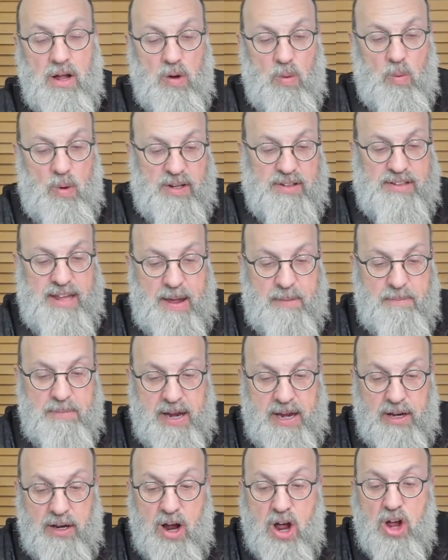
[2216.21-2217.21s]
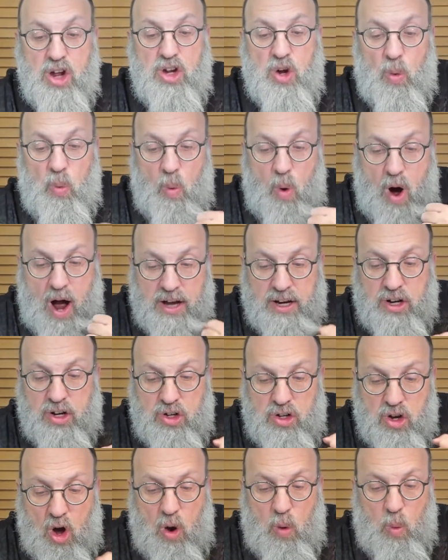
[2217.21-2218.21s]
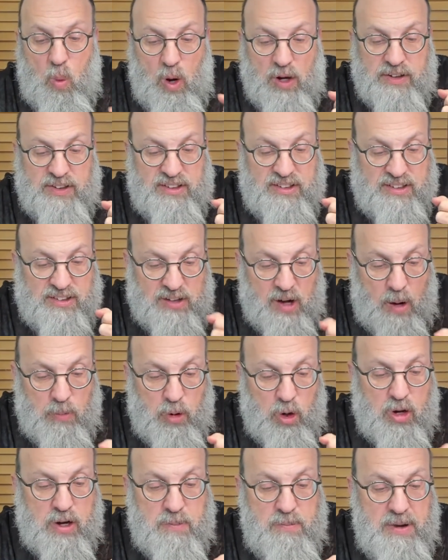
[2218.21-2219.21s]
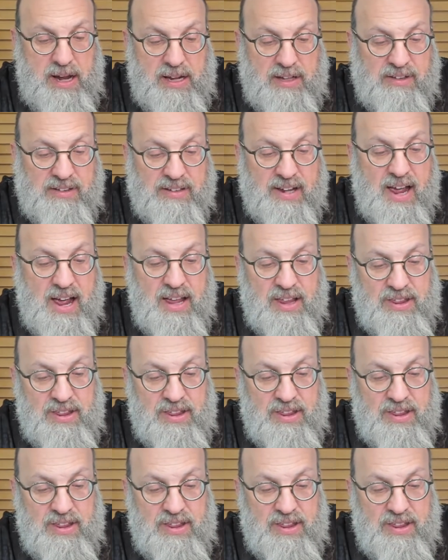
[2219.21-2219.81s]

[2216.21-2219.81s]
What does that mean? You want to know what samuch means?